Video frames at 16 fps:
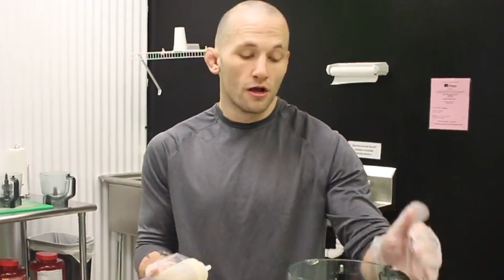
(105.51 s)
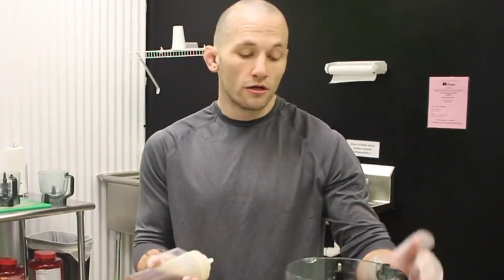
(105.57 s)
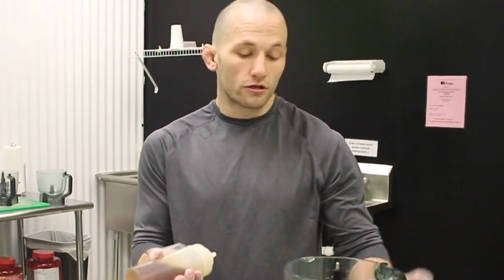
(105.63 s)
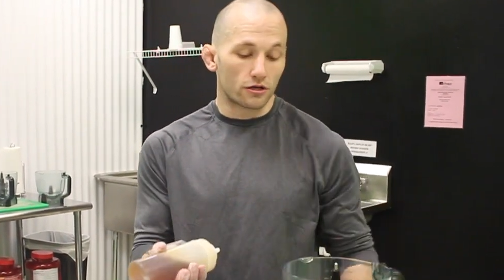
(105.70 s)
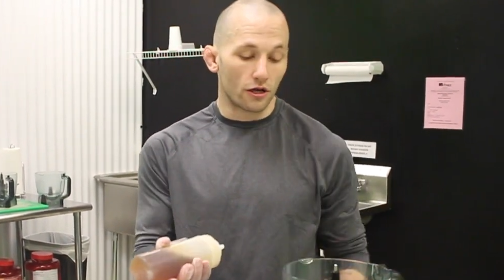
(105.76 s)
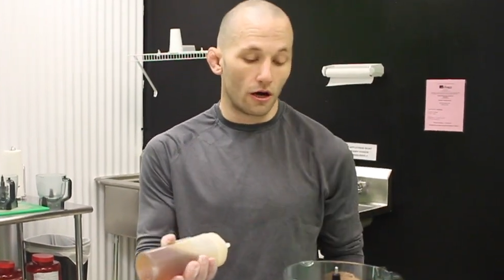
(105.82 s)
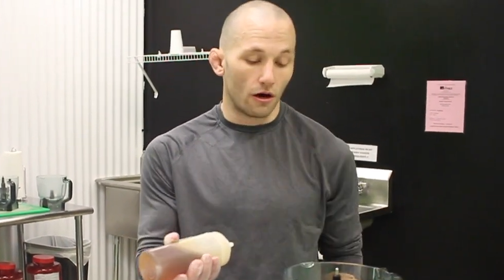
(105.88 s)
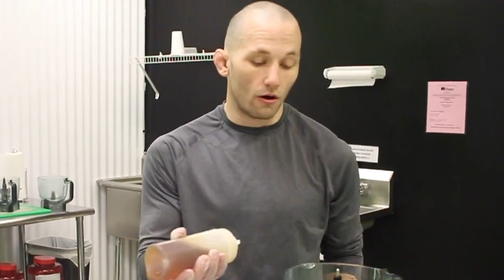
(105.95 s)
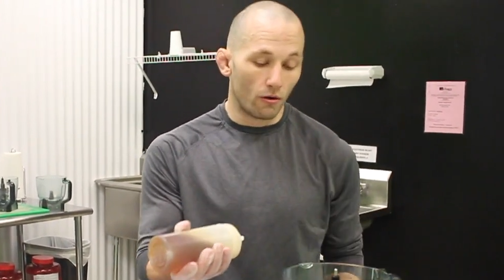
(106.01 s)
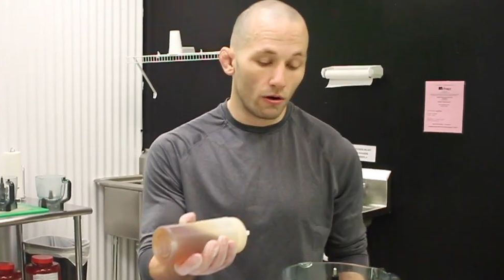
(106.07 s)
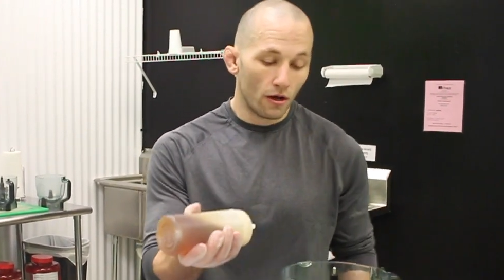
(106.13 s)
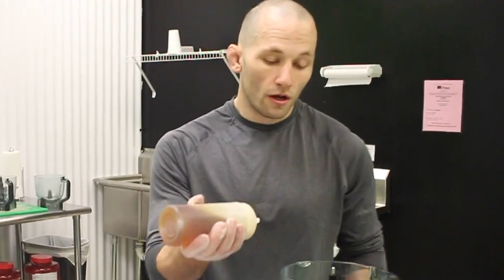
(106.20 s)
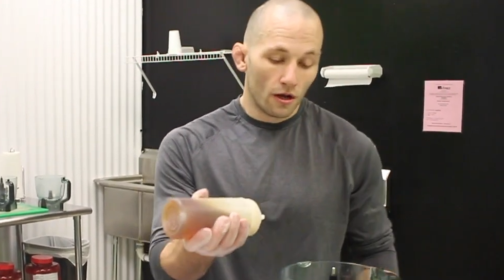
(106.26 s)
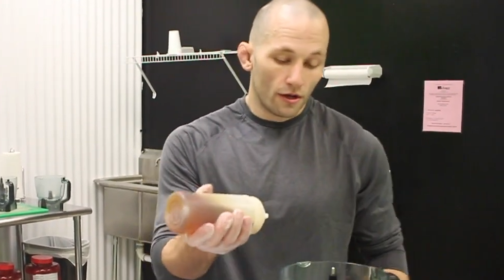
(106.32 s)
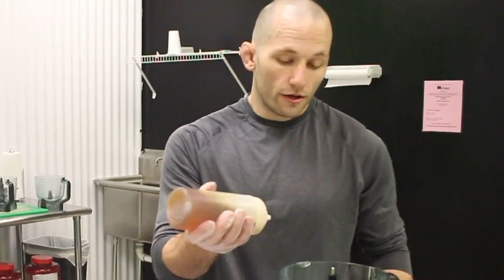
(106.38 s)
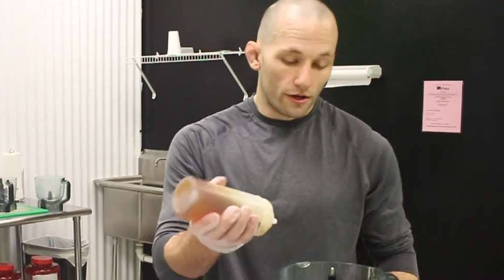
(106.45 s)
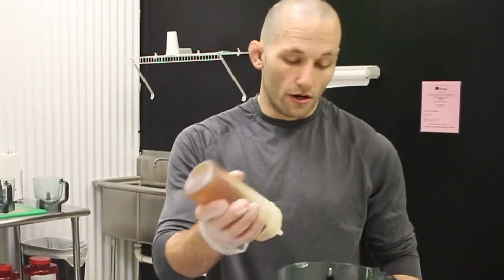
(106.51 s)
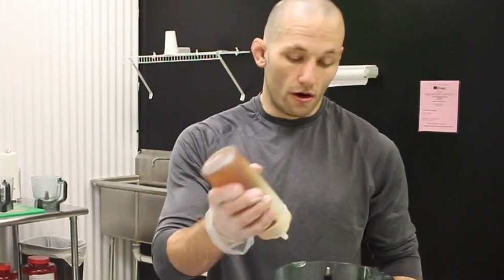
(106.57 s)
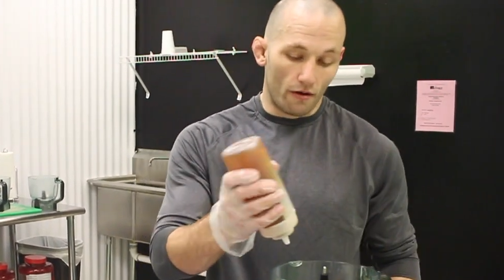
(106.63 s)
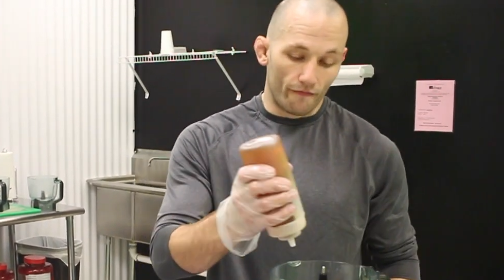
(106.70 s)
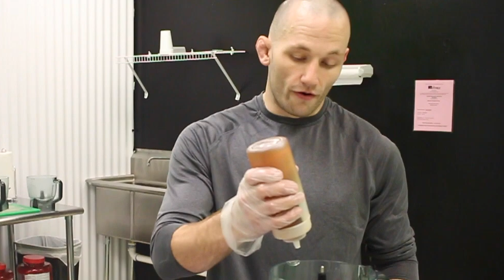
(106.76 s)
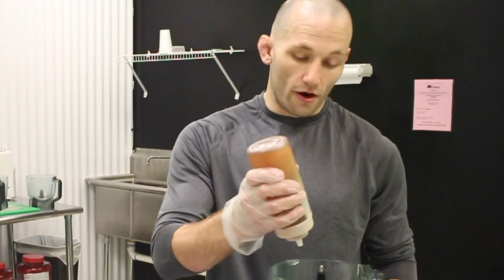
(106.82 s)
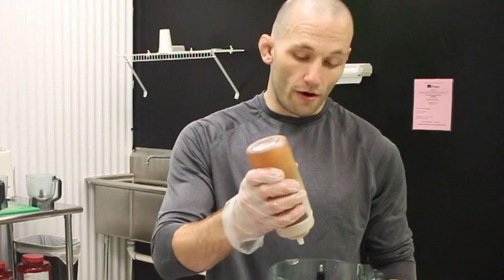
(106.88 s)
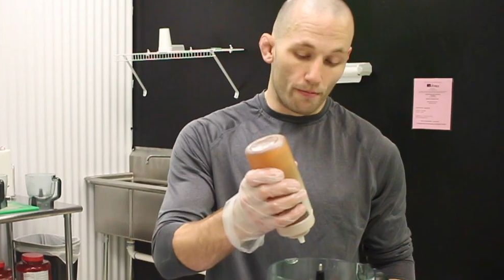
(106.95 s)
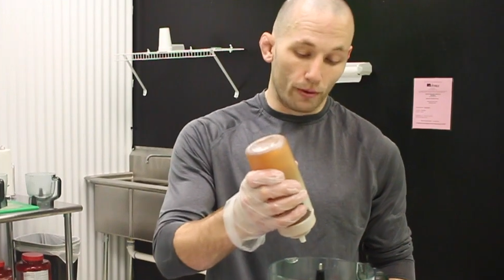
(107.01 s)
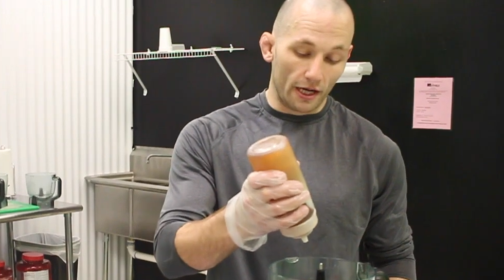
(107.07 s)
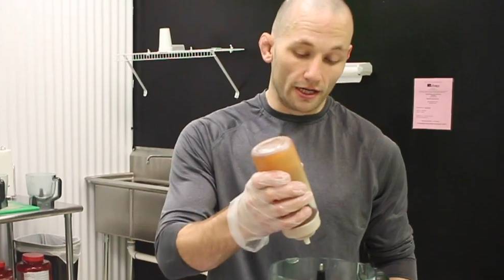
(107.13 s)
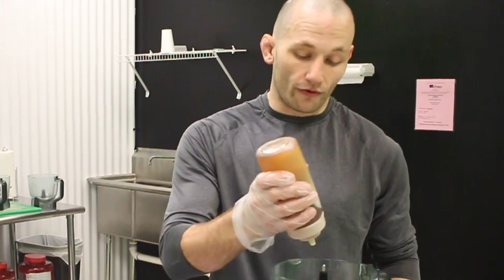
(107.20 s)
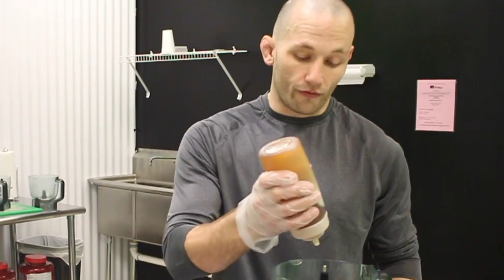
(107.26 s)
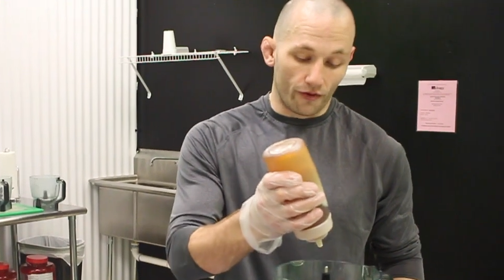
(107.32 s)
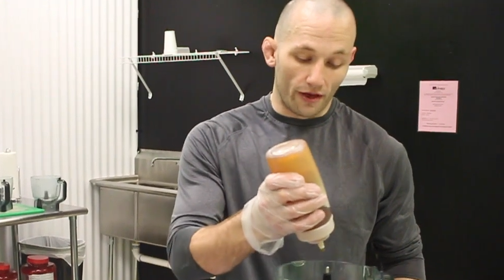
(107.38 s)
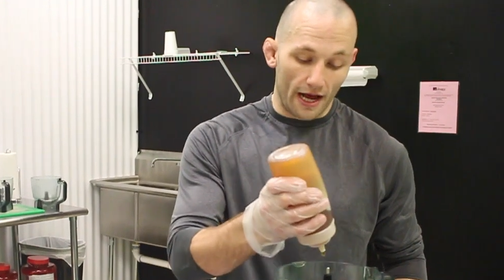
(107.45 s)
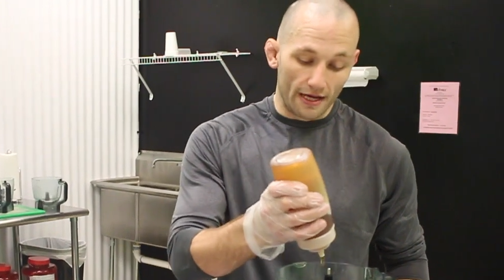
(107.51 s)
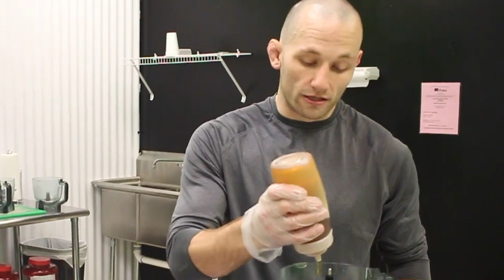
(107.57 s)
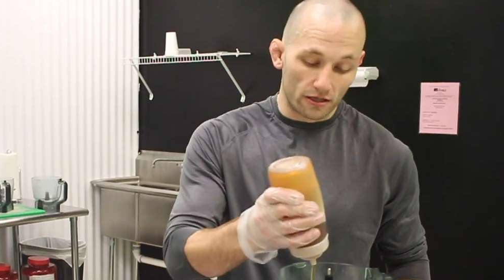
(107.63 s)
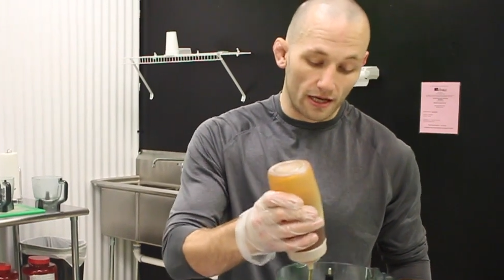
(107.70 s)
So, I'm very blessed for that.